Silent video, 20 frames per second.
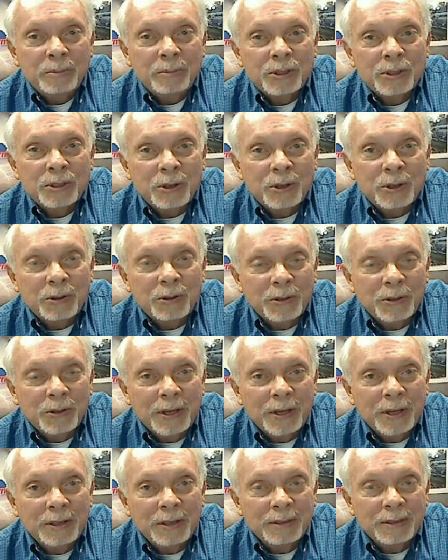So
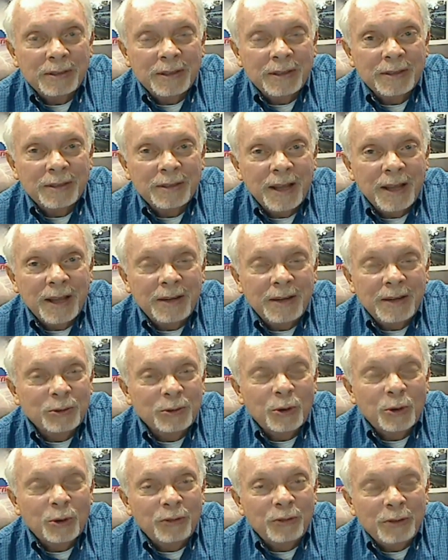I don't
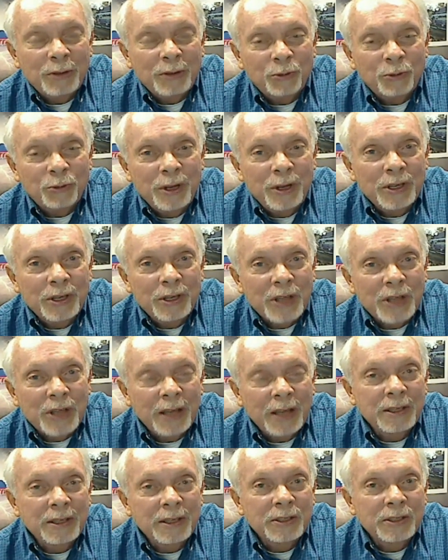know if they've
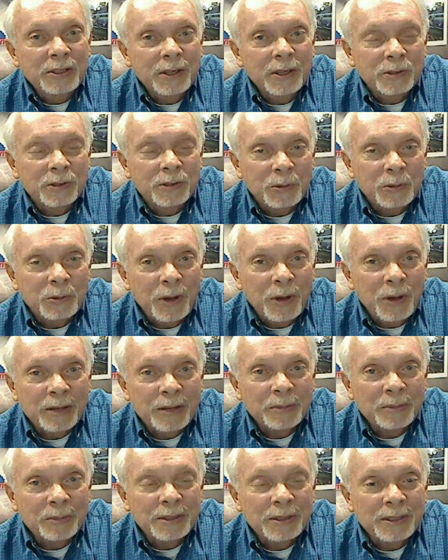redesigned these things or what,
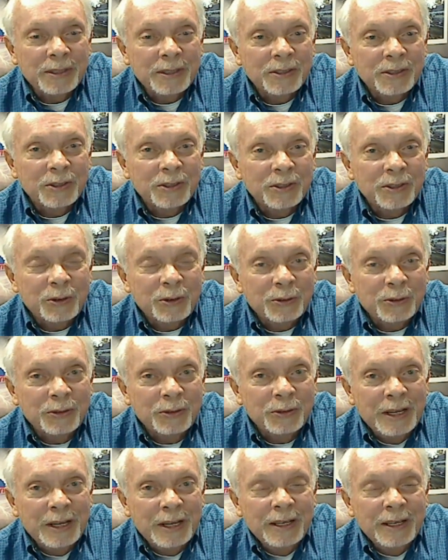but it's a sort of
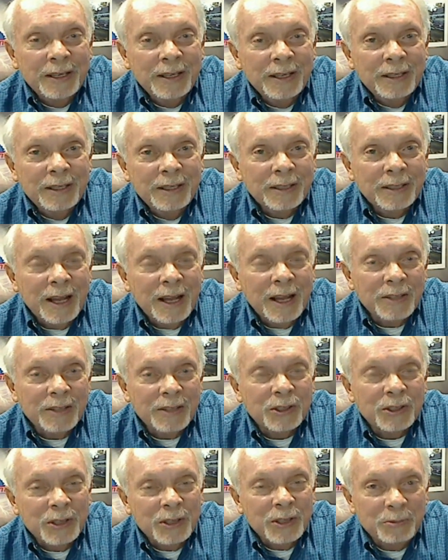
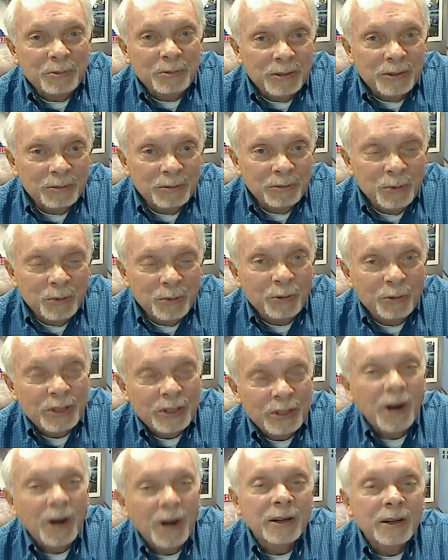constantly moving
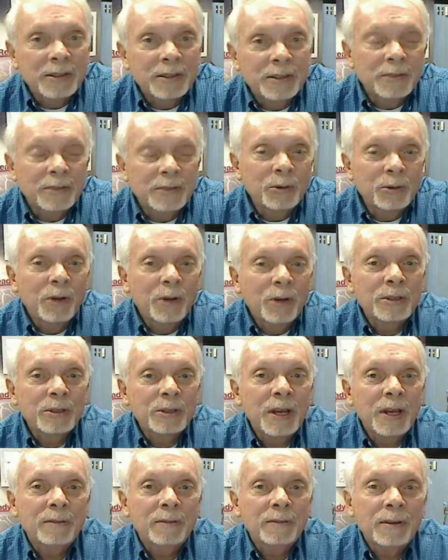target that we always
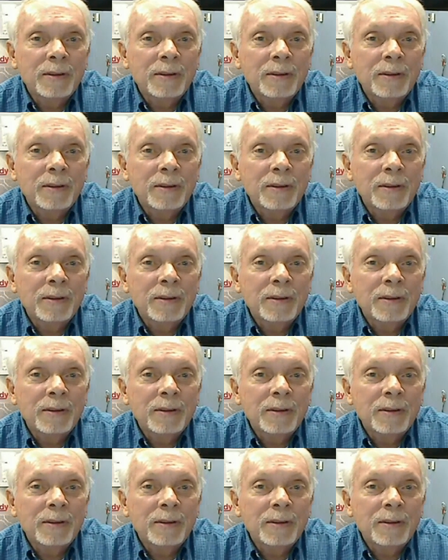have.